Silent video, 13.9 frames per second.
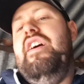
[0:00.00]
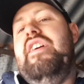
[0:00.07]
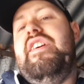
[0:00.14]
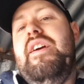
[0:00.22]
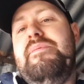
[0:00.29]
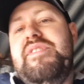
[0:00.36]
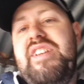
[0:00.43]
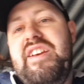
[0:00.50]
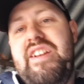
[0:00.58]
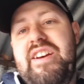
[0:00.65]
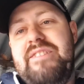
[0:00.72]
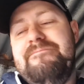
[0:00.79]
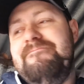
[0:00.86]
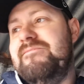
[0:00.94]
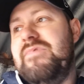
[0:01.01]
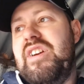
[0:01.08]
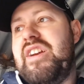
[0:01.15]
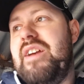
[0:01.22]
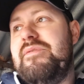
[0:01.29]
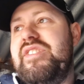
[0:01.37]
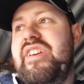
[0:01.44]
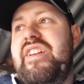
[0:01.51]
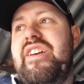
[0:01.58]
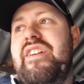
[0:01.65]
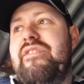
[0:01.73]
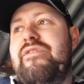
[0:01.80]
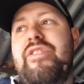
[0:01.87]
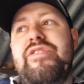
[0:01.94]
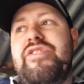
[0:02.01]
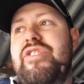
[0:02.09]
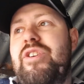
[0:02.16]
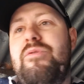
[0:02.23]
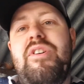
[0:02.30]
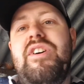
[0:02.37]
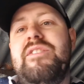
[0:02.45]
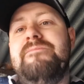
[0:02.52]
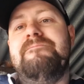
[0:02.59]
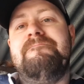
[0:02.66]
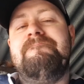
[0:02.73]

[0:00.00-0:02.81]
kept seeing it, and I thought, do you know what,